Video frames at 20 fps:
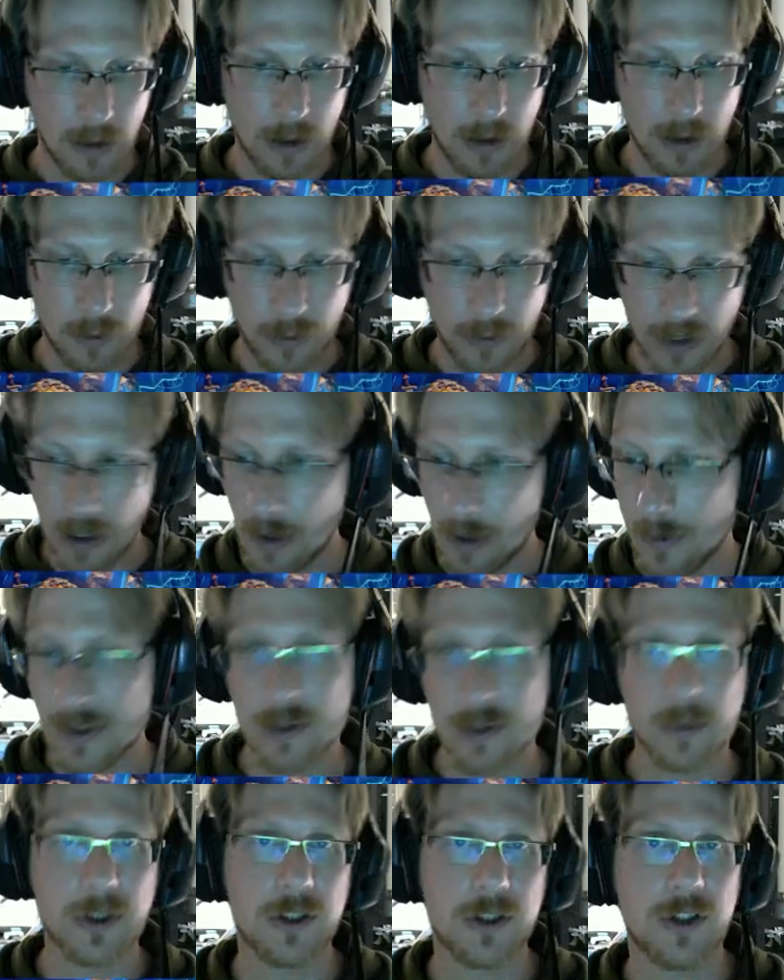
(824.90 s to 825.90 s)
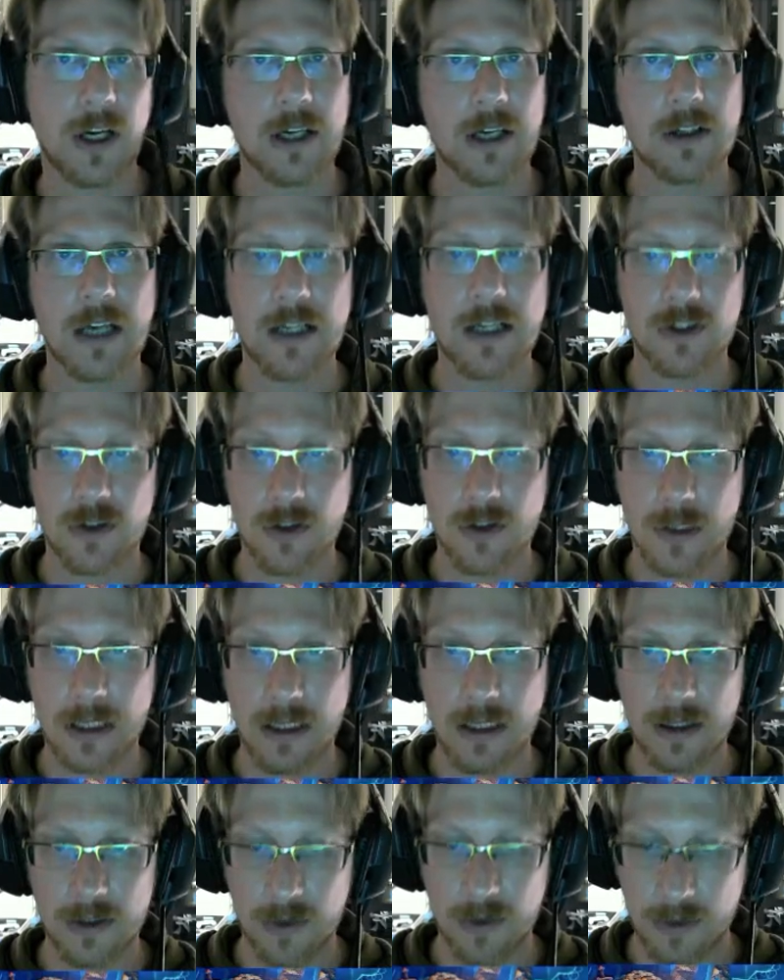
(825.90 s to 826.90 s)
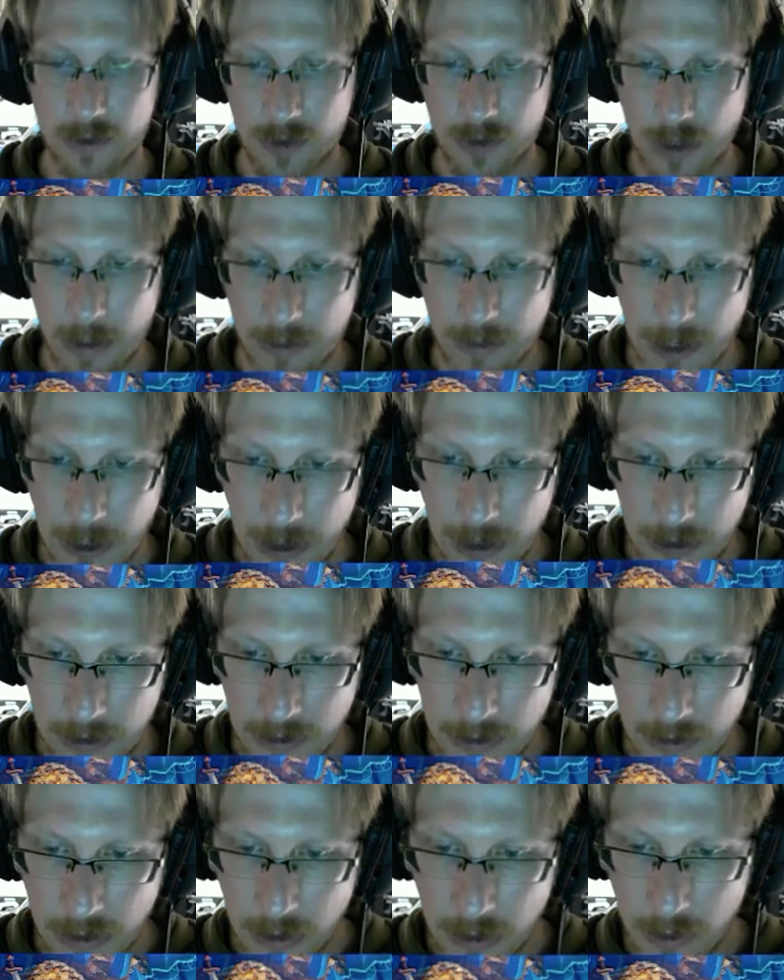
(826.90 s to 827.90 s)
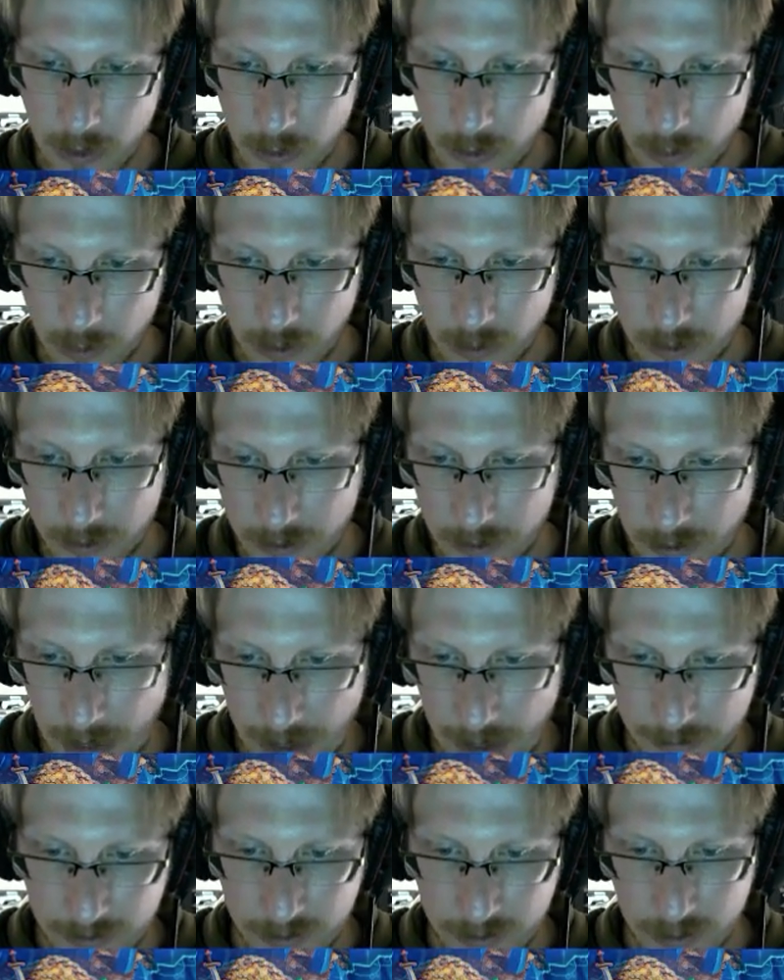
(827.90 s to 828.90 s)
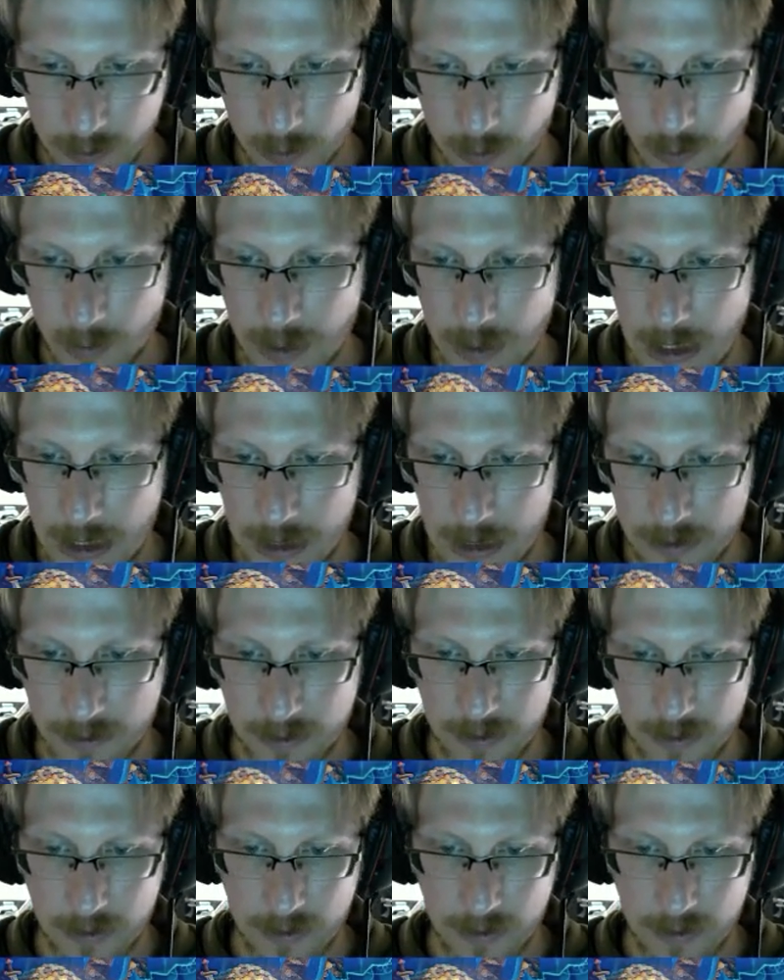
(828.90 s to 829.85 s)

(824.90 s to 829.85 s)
We always appreciate you guys joining us, chiming in. Ooh, Earthcraft. Sweet.